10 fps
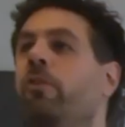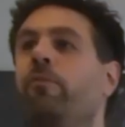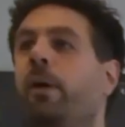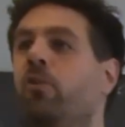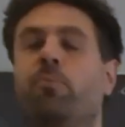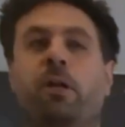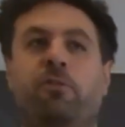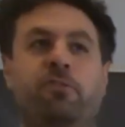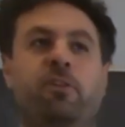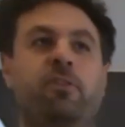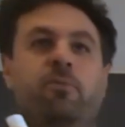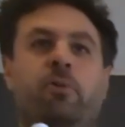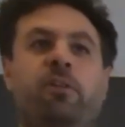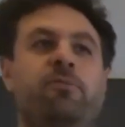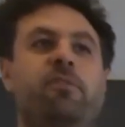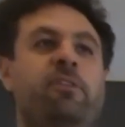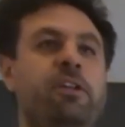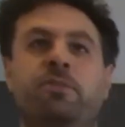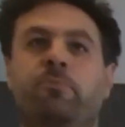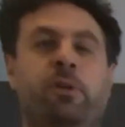of microbiology. What is
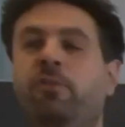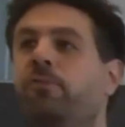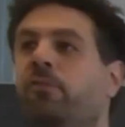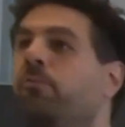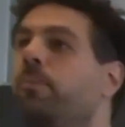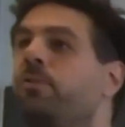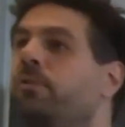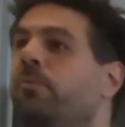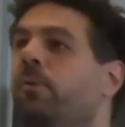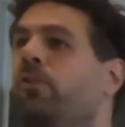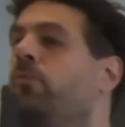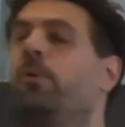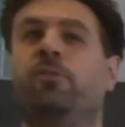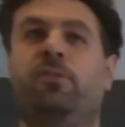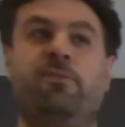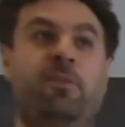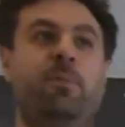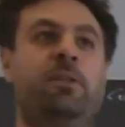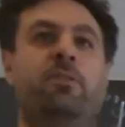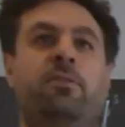translation? What is transcription? Because we got this
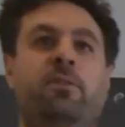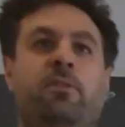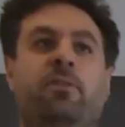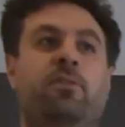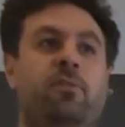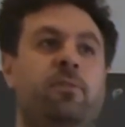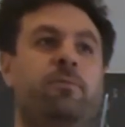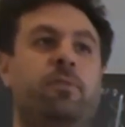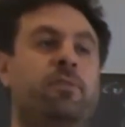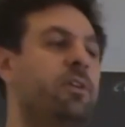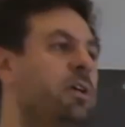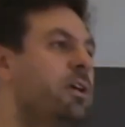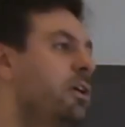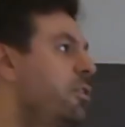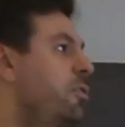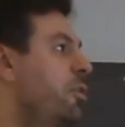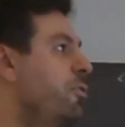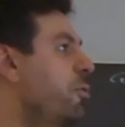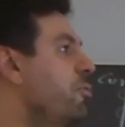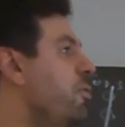feedback that this is, of course, not
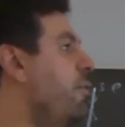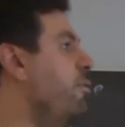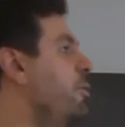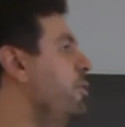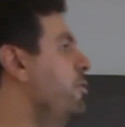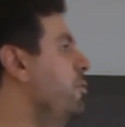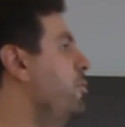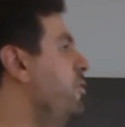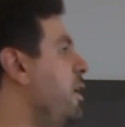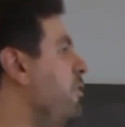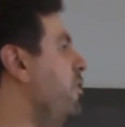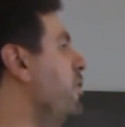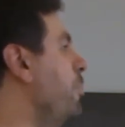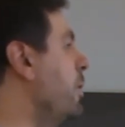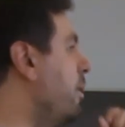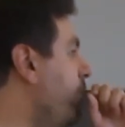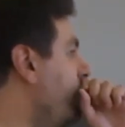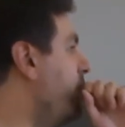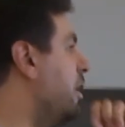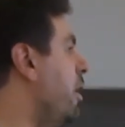known to everyone who starts this topic.
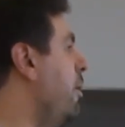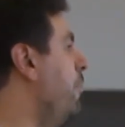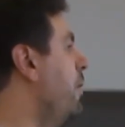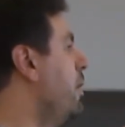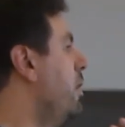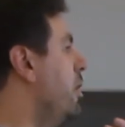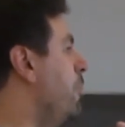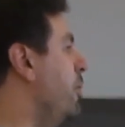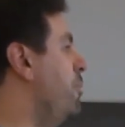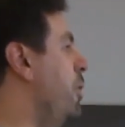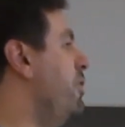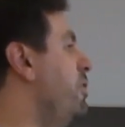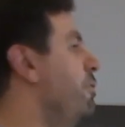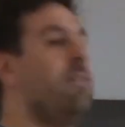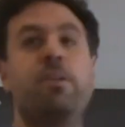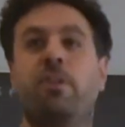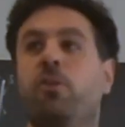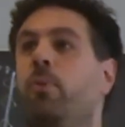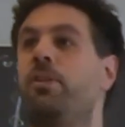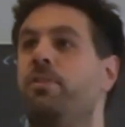About what is the differential
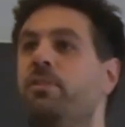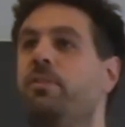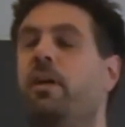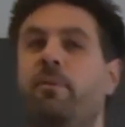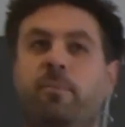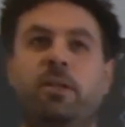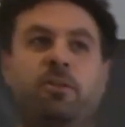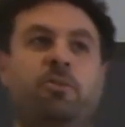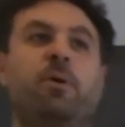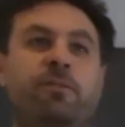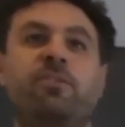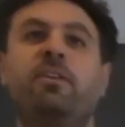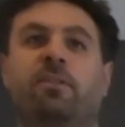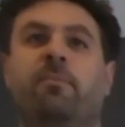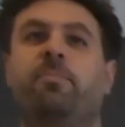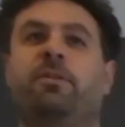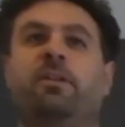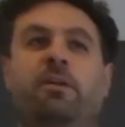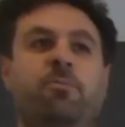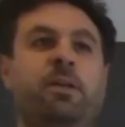equations. I mean, you have seen them, but
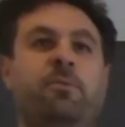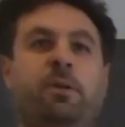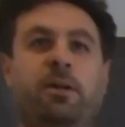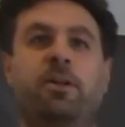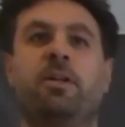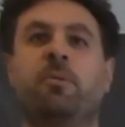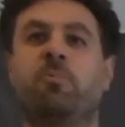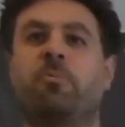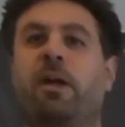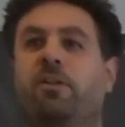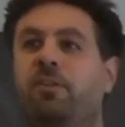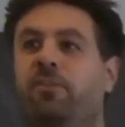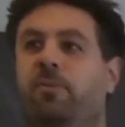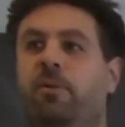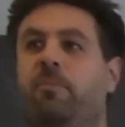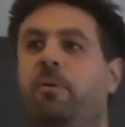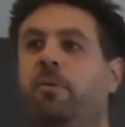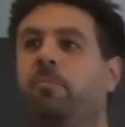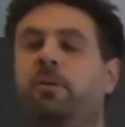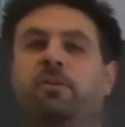like we are providing this
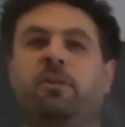a bit